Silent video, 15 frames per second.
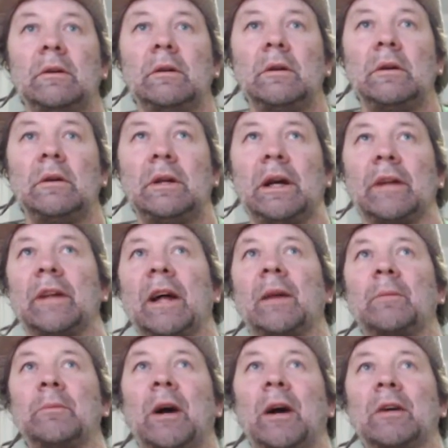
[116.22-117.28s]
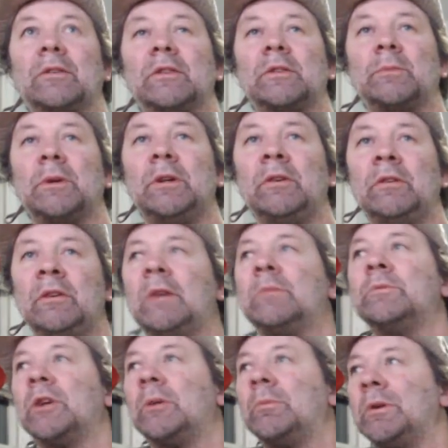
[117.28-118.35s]
Not that obnoxious, but you can come
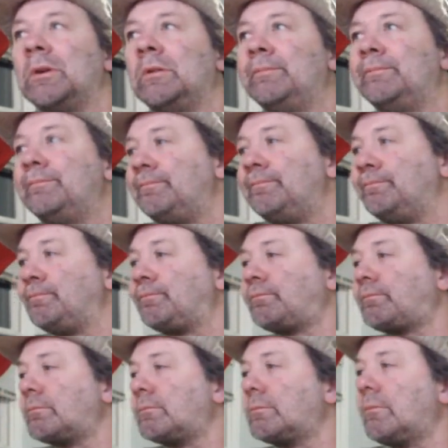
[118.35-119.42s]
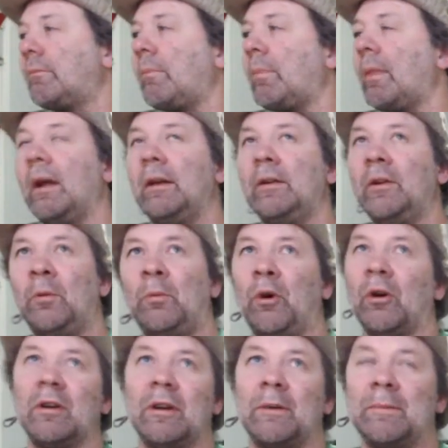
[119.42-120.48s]
jump in. No
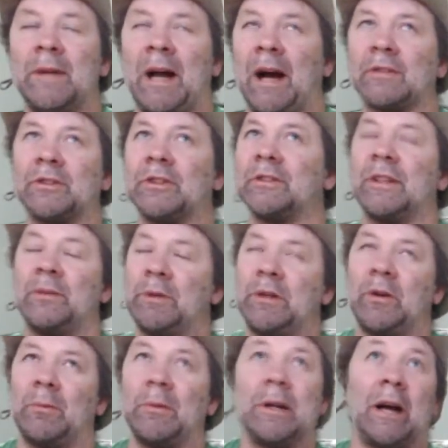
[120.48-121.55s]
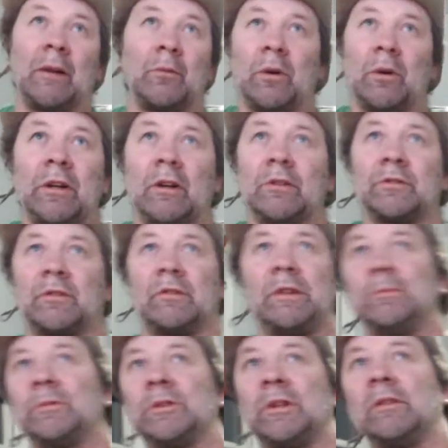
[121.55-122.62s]
more obnoxious than we normally on one of
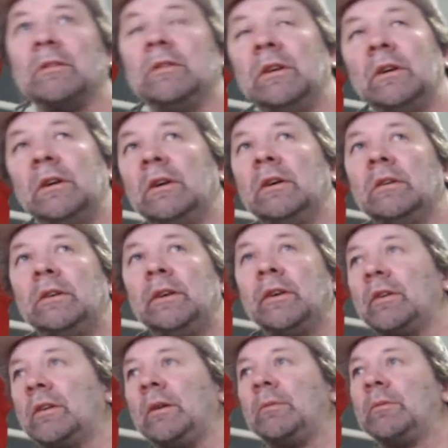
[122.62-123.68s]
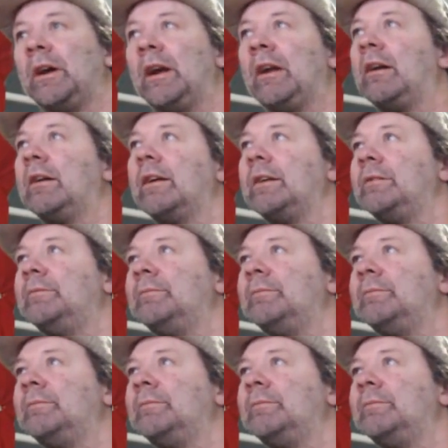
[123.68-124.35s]
streams, so you can come right on in.